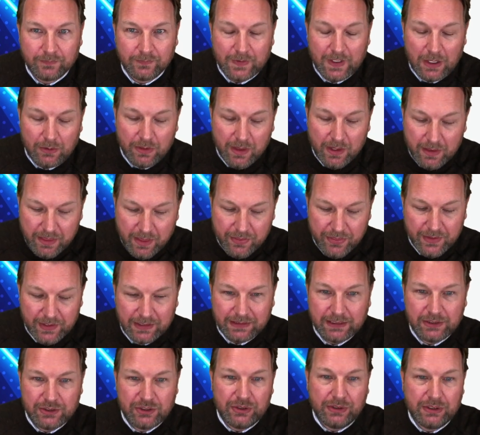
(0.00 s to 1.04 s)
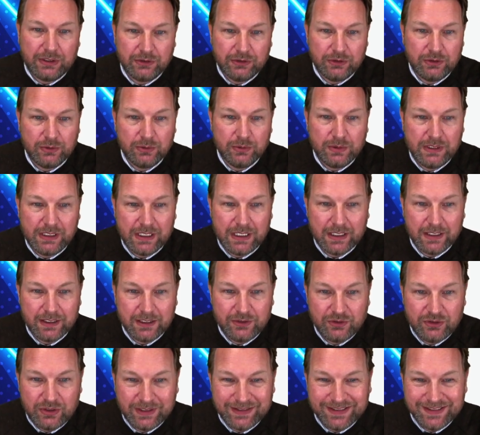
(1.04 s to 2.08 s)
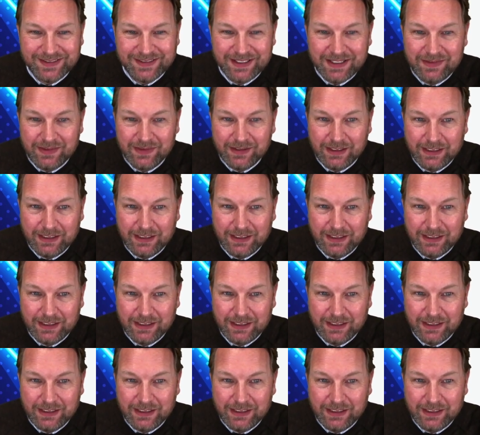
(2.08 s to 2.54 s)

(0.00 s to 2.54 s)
Now, another thing that you can do here is you can send